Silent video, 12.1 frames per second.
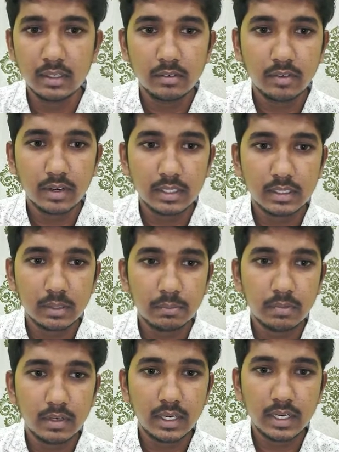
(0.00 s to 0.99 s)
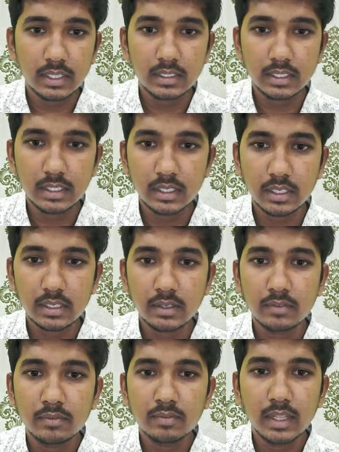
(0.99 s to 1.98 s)
For example, let us see here
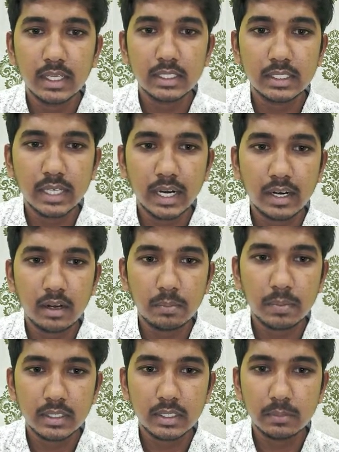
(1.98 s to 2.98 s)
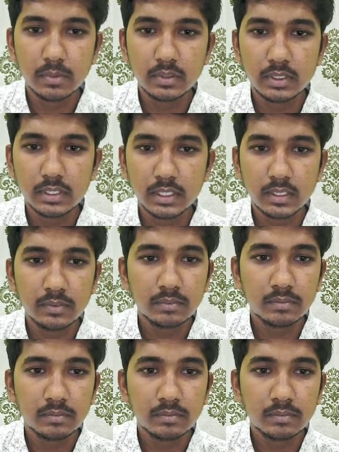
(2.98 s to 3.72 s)
in standard operating procedure